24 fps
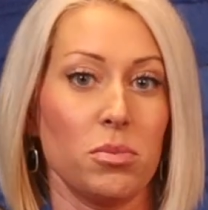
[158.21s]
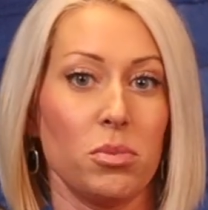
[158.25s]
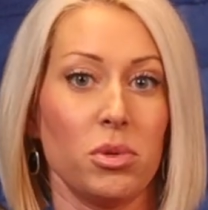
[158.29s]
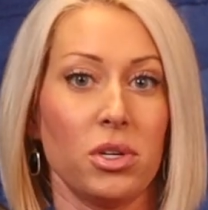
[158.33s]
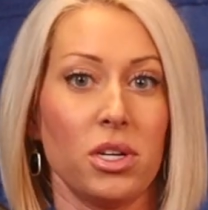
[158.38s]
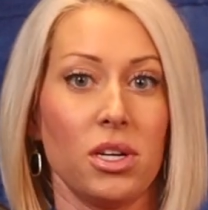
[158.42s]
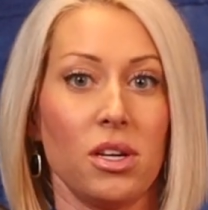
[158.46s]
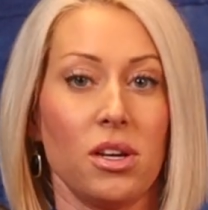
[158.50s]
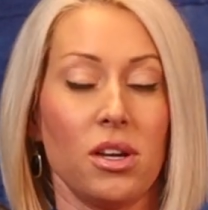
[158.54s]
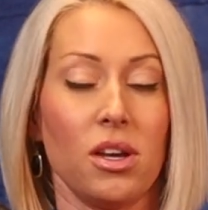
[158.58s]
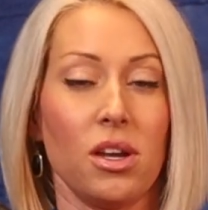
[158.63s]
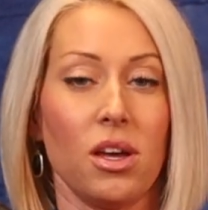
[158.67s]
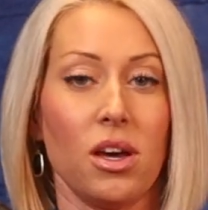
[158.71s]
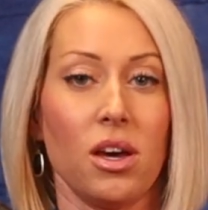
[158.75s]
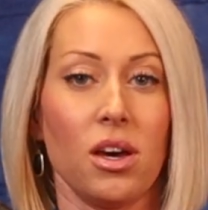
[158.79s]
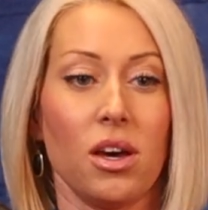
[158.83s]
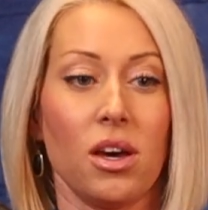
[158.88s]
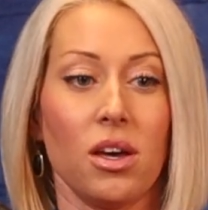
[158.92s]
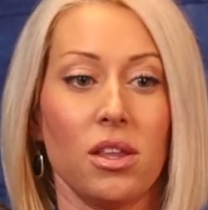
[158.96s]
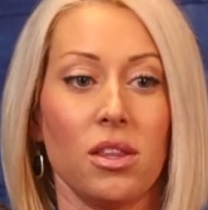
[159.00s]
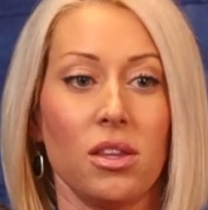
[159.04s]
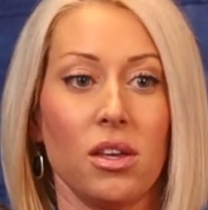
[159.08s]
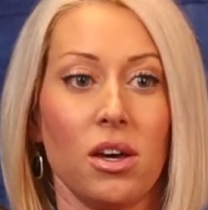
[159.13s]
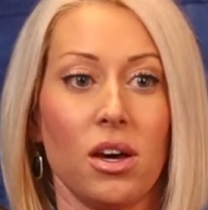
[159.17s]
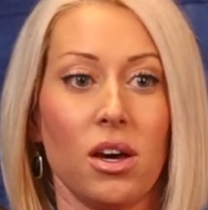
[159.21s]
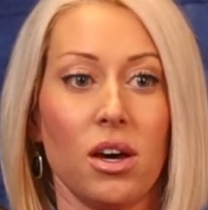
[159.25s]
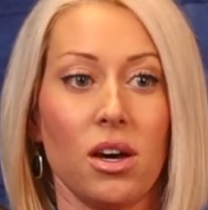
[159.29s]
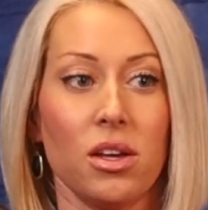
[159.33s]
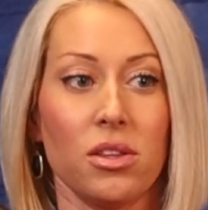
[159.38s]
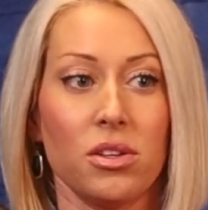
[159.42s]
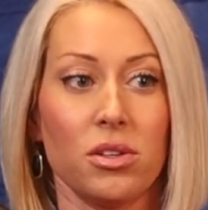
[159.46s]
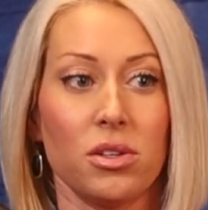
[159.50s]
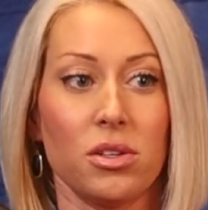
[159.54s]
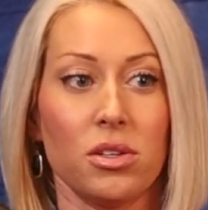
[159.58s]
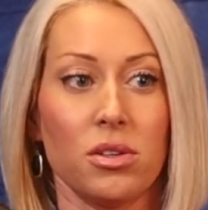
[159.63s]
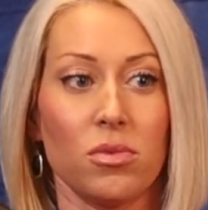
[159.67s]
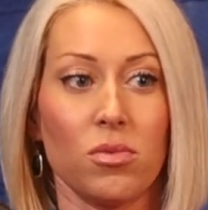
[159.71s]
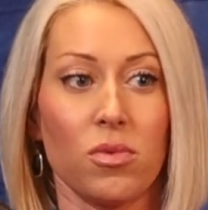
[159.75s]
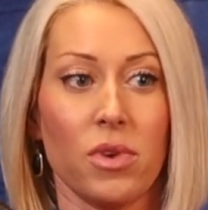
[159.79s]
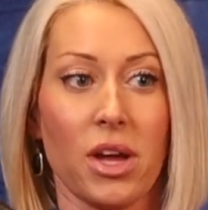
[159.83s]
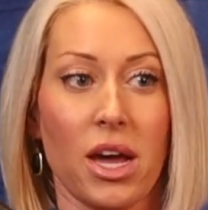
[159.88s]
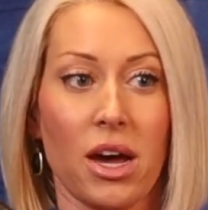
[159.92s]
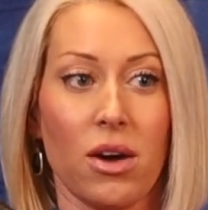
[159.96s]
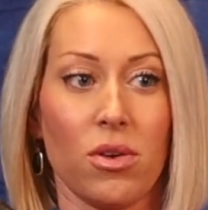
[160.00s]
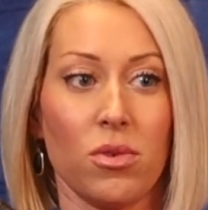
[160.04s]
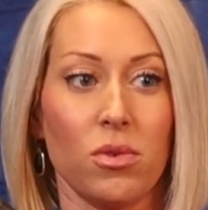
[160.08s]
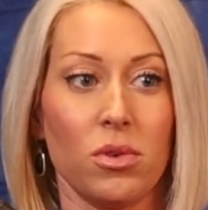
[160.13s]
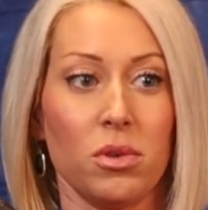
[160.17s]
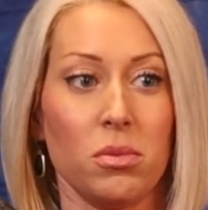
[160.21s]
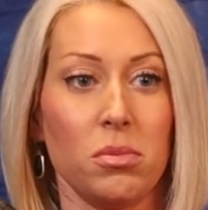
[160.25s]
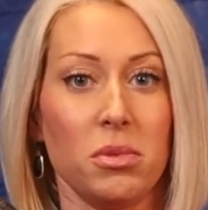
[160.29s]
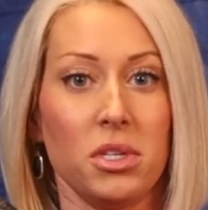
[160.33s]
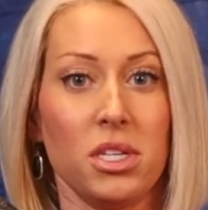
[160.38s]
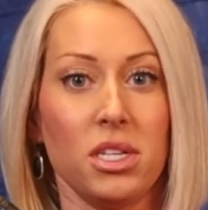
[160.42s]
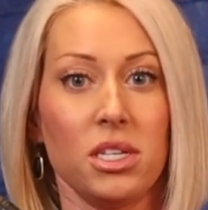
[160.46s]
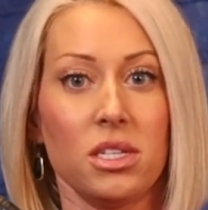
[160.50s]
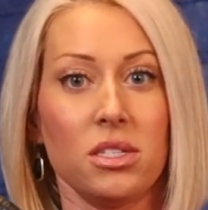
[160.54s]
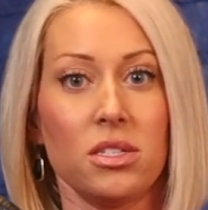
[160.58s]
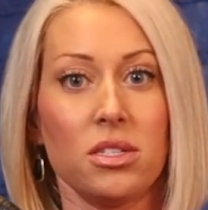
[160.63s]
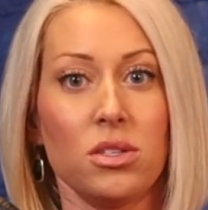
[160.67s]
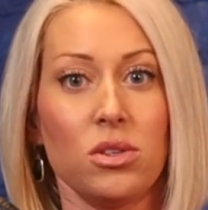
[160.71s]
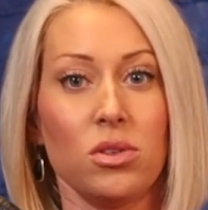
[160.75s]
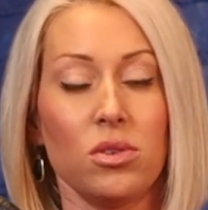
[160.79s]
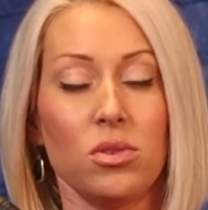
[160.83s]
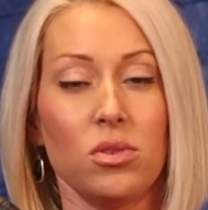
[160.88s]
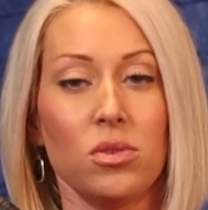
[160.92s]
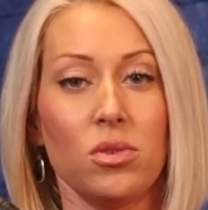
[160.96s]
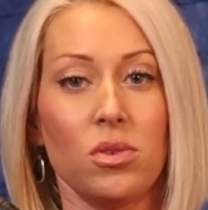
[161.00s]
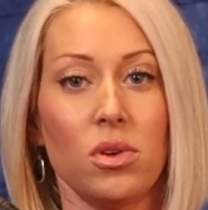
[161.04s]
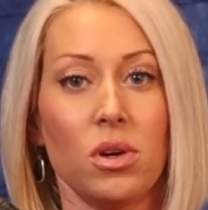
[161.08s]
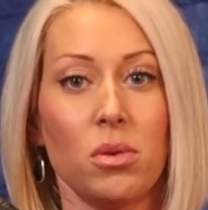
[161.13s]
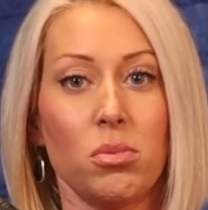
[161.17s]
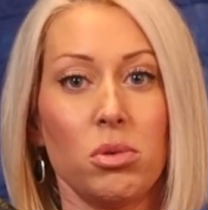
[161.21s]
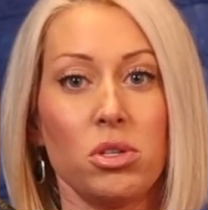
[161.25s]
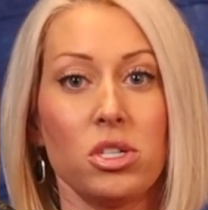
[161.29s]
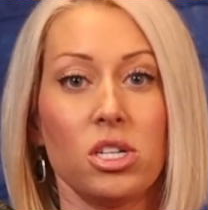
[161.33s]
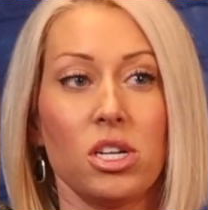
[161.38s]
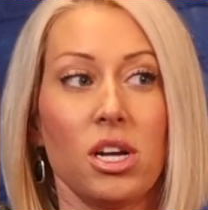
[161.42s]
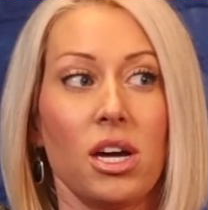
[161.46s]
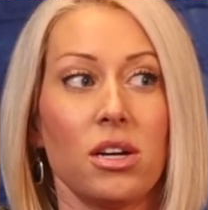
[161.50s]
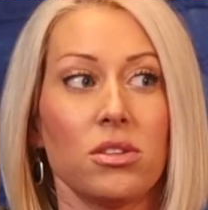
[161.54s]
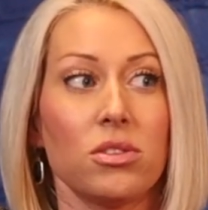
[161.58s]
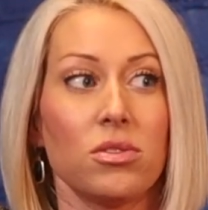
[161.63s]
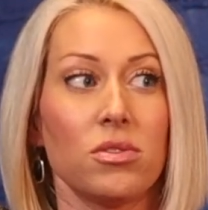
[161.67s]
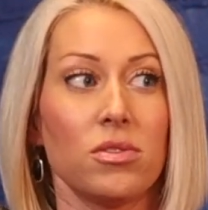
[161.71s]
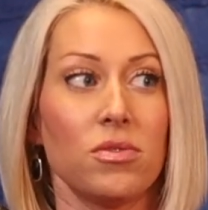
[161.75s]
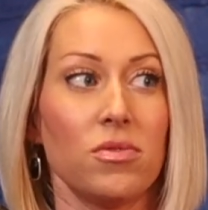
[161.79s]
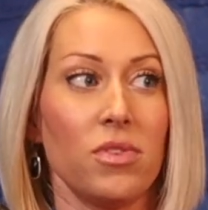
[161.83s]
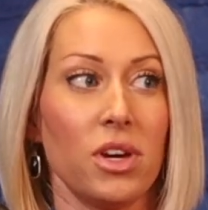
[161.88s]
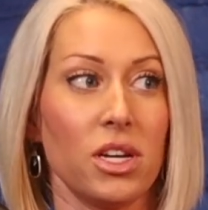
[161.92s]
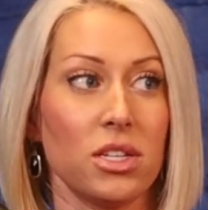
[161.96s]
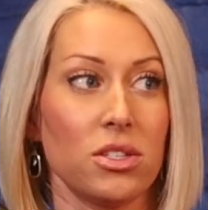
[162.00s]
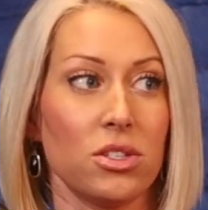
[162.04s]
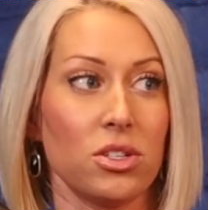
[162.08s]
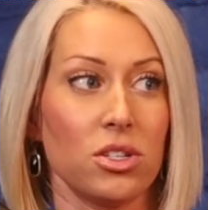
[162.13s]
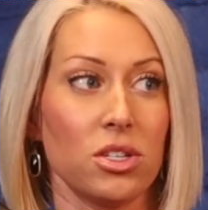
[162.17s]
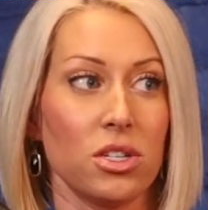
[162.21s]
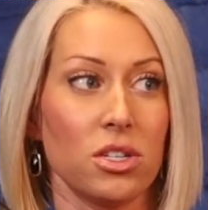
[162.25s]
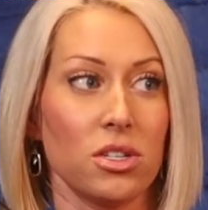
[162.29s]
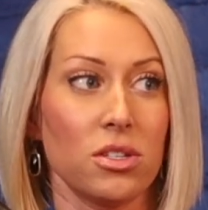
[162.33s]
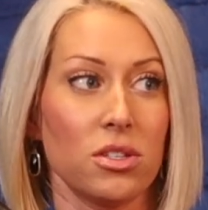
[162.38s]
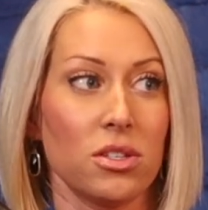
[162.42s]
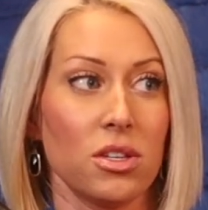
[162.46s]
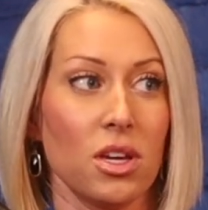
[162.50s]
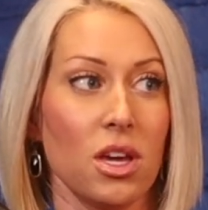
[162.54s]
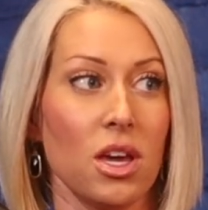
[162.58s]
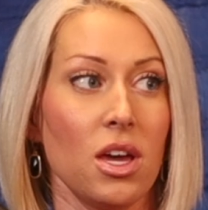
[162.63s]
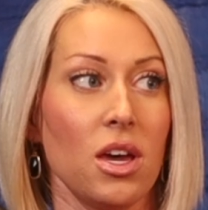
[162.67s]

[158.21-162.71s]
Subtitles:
But the other route would be to push it out to investors